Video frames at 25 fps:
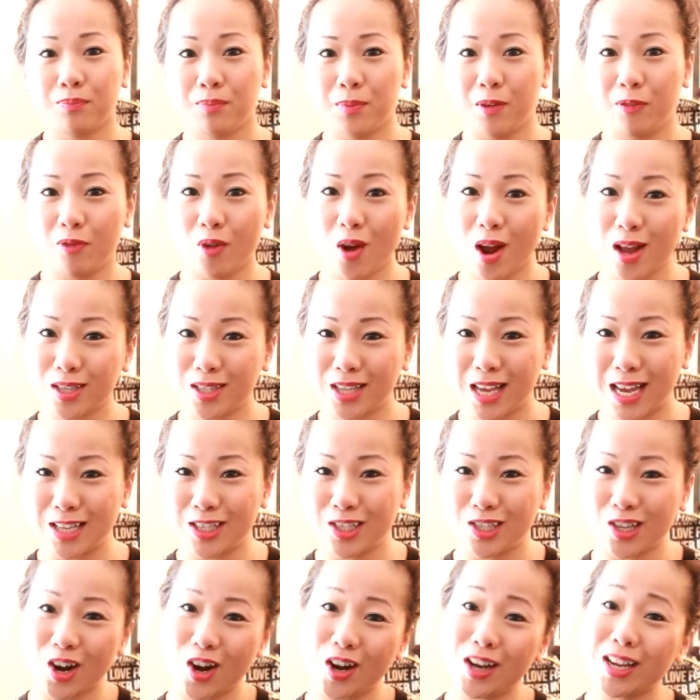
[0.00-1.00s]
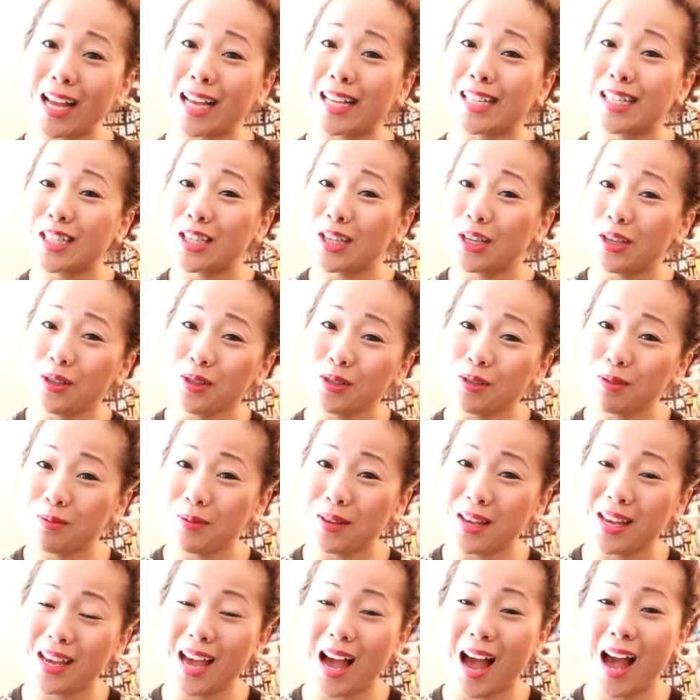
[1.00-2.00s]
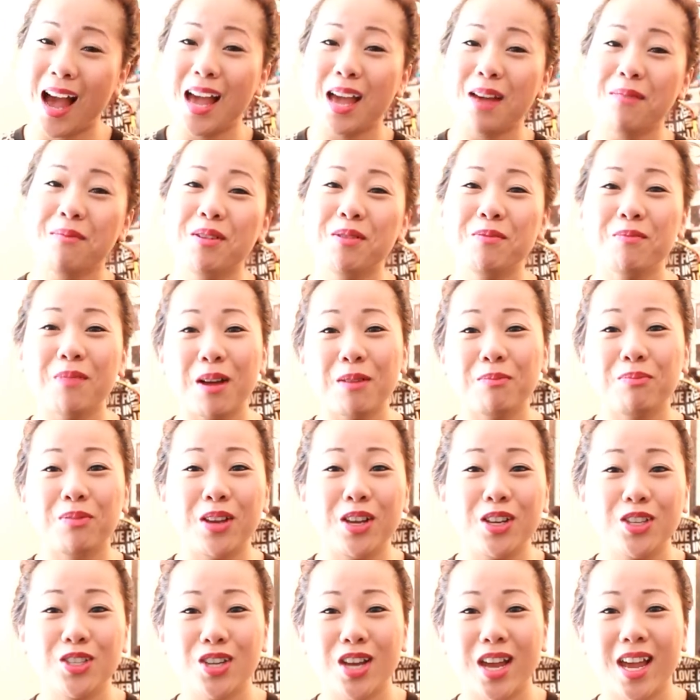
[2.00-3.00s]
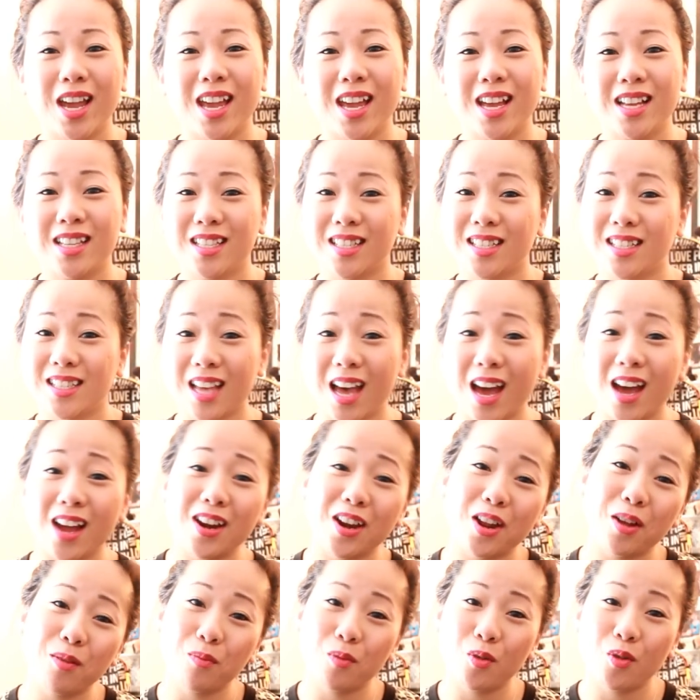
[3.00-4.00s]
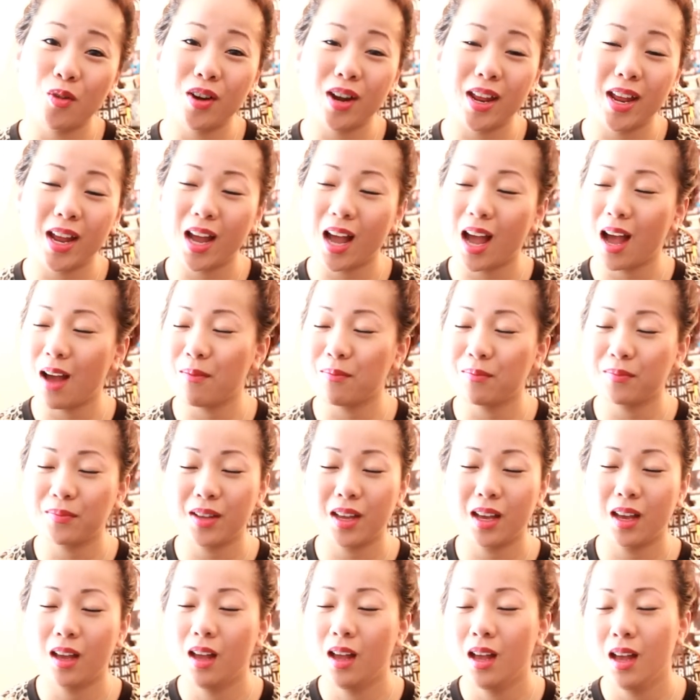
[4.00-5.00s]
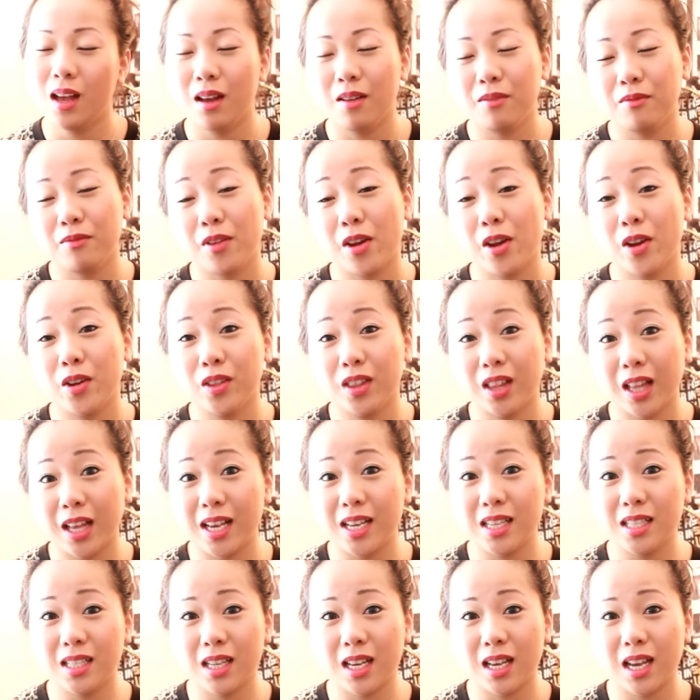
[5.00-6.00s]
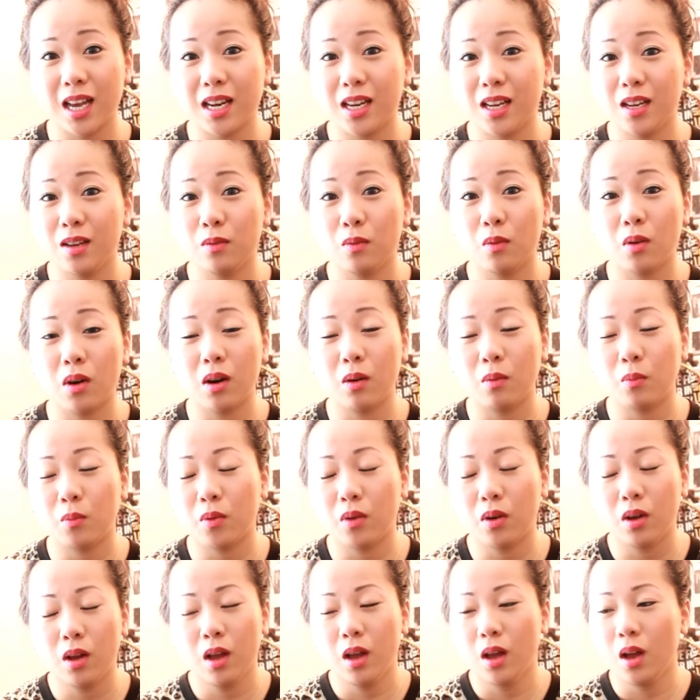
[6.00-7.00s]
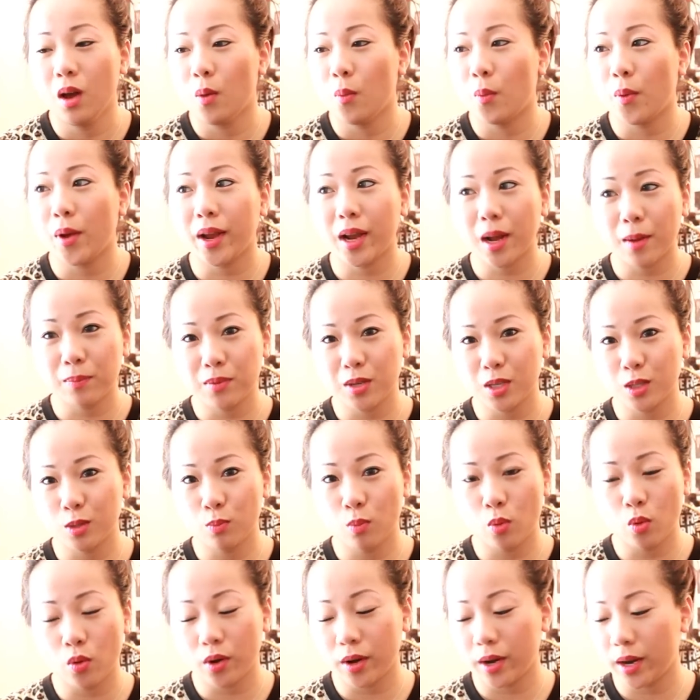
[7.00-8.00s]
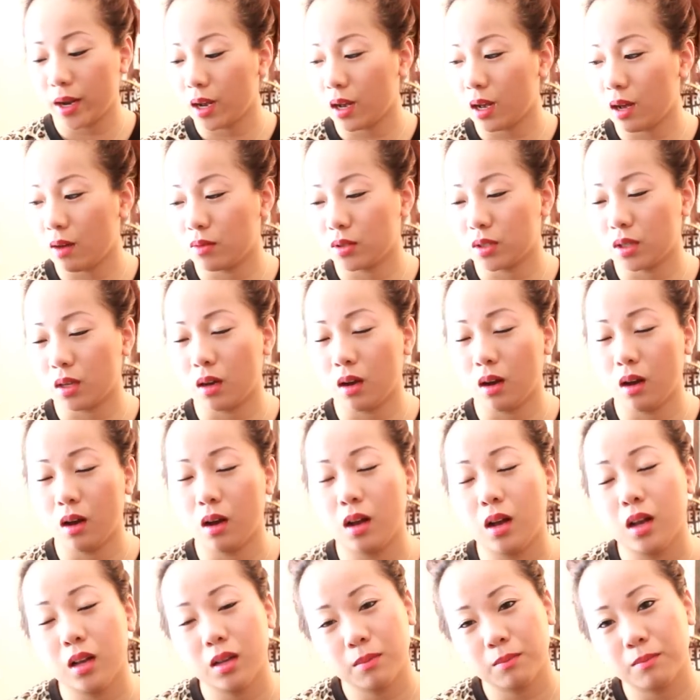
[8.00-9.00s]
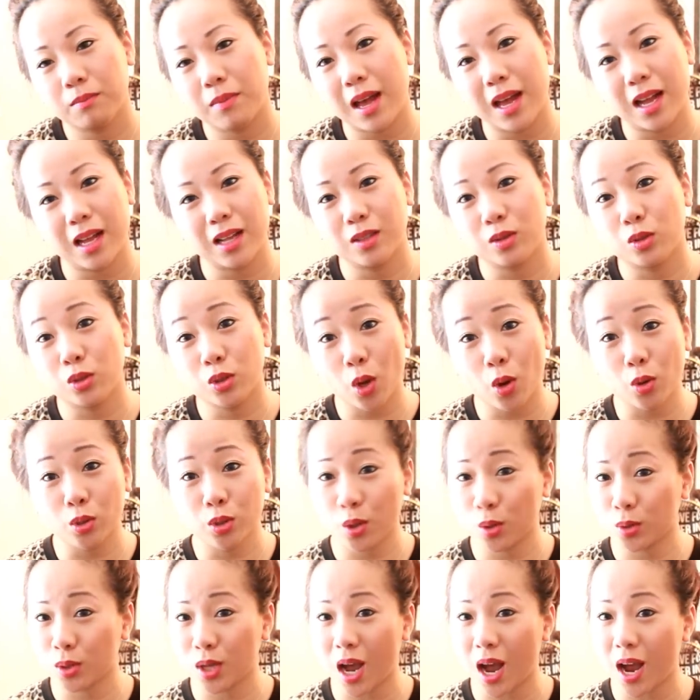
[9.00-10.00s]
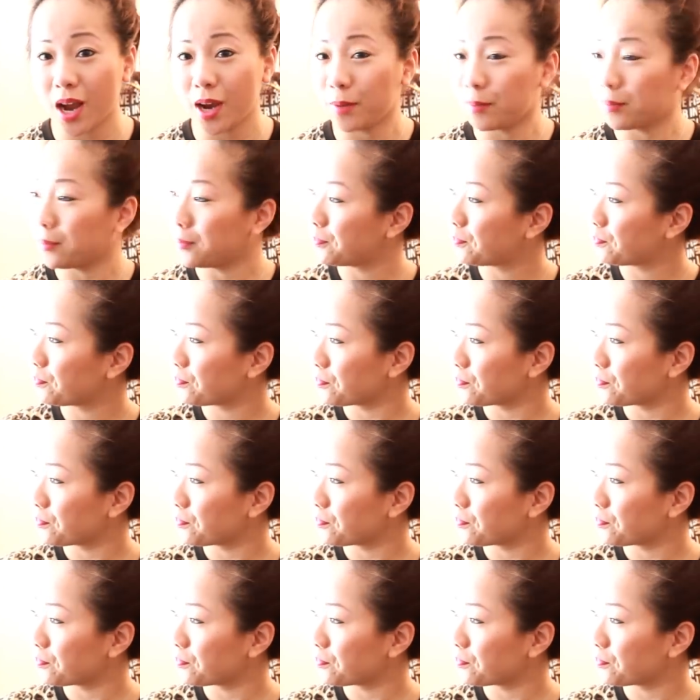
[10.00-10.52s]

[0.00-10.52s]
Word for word: before I get started, excuse me, I am in my PJ. It's a Saturday morning. I'm very lazy. I didn't want to wake up this morning. I was like, oh man, so tired.